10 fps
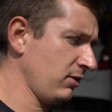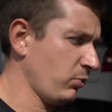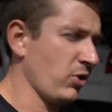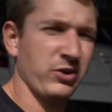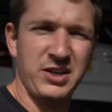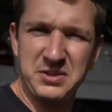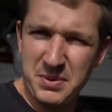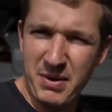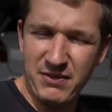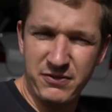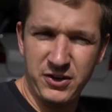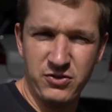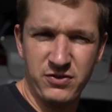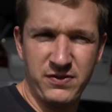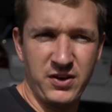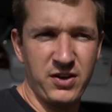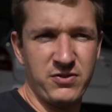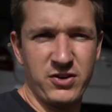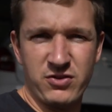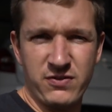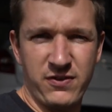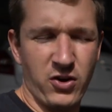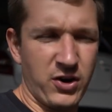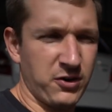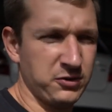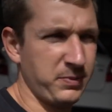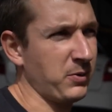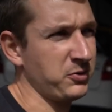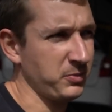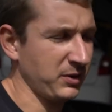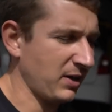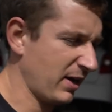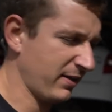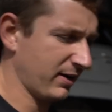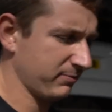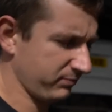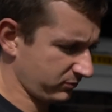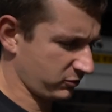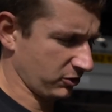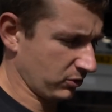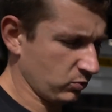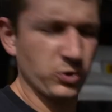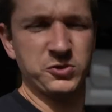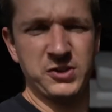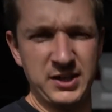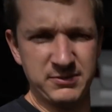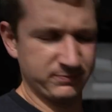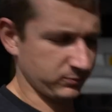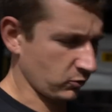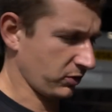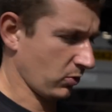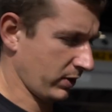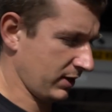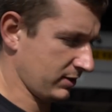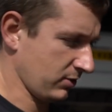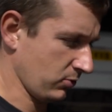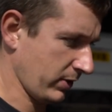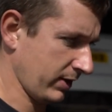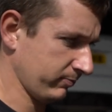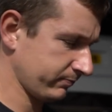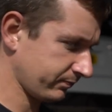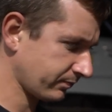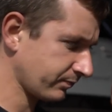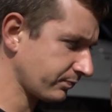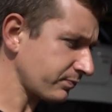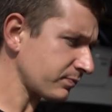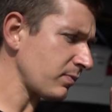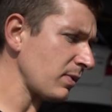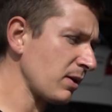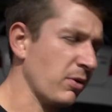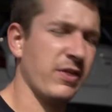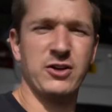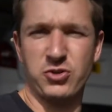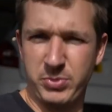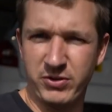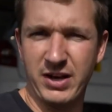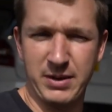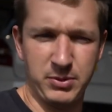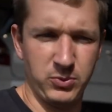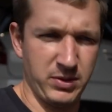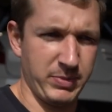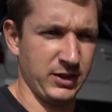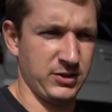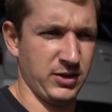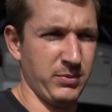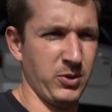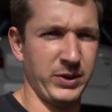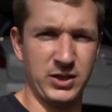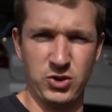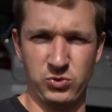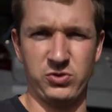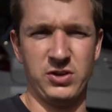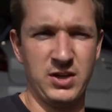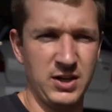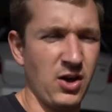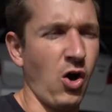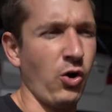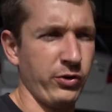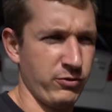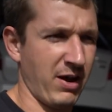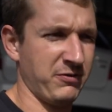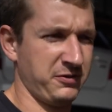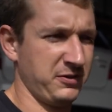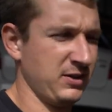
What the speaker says: we'd only need to be about 330, 340 horsepower, something like that. So we'll see what we need to do with it. But that should be reliable with a bigger turbo. We can use all the revs.